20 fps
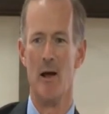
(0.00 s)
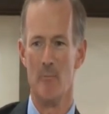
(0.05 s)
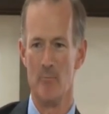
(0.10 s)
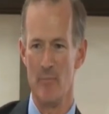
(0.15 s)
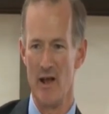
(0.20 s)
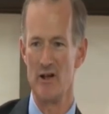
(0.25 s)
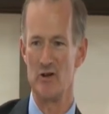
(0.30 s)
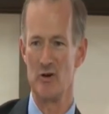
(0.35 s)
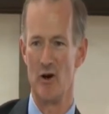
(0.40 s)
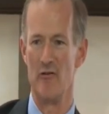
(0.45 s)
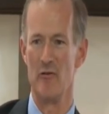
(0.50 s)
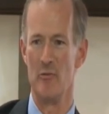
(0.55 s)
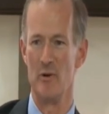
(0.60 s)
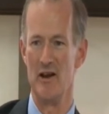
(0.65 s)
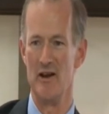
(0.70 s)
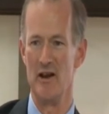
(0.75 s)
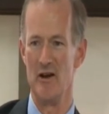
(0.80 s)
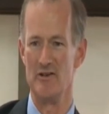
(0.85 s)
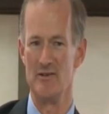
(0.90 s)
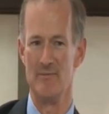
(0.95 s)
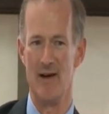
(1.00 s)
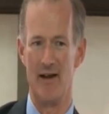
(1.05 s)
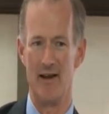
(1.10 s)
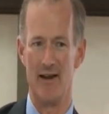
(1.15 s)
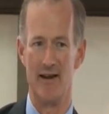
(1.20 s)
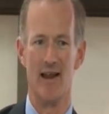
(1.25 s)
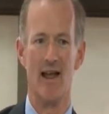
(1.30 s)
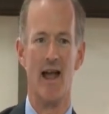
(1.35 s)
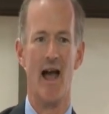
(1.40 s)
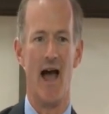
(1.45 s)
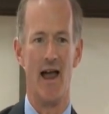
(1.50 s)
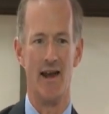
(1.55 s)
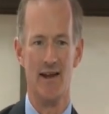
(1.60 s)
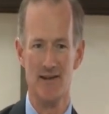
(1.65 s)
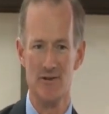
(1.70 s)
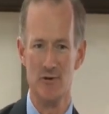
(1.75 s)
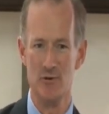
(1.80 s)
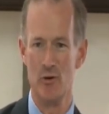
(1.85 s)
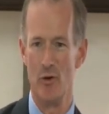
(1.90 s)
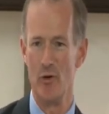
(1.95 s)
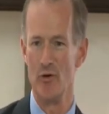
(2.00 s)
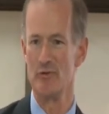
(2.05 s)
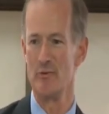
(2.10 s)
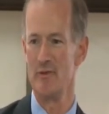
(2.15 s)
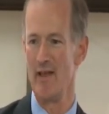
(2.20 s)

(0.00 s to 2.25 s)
Make sure everybody knows about it. And in due course,